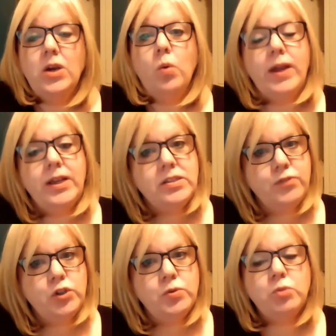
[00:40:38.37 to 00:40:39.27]
Wales have
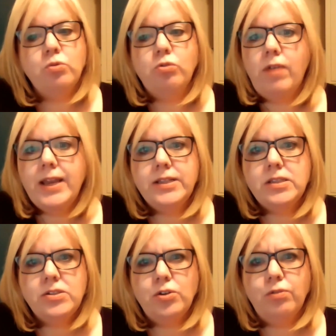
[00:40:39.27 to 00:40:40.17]
done some great
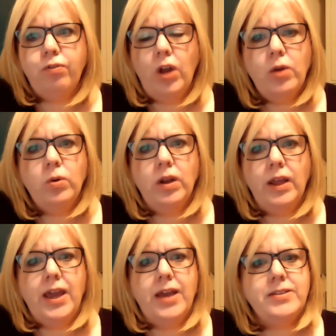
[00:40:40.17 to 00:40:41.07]
stuff
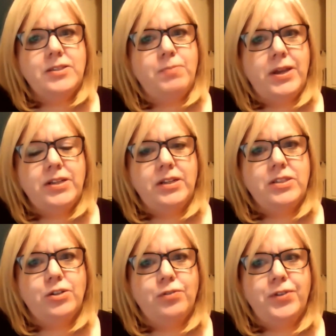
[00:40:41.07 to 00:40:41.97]
locally, especially
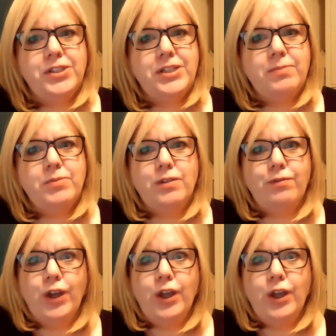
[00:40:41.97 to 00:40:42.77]
stuff in terms of